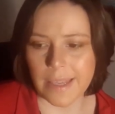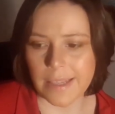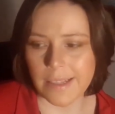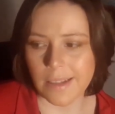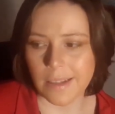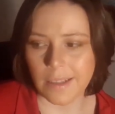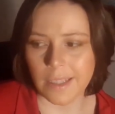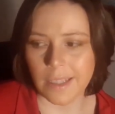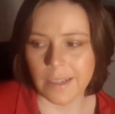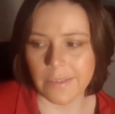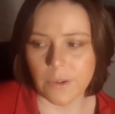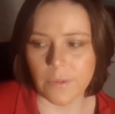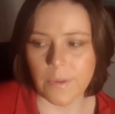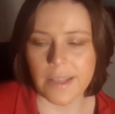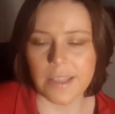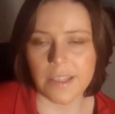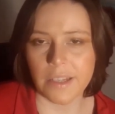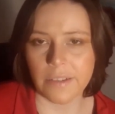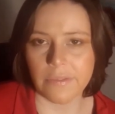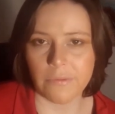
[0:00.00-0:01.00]
basically a
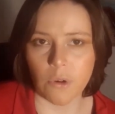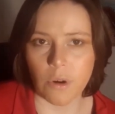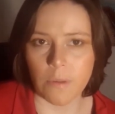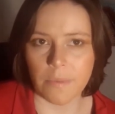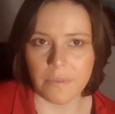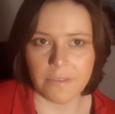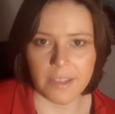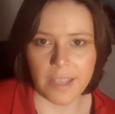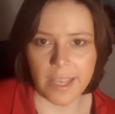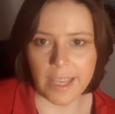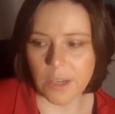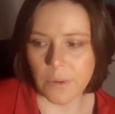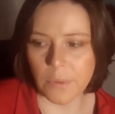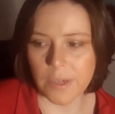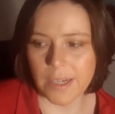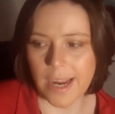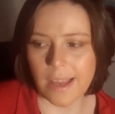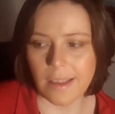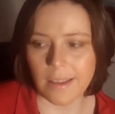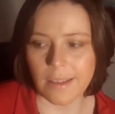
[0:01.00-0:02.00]
forensic form of
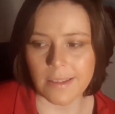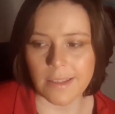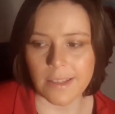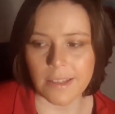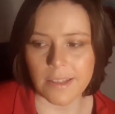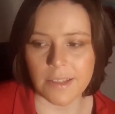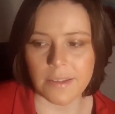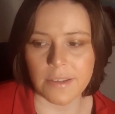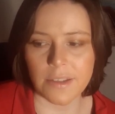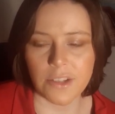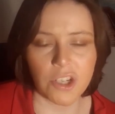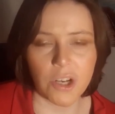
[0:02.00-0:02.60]
psychoanalysis.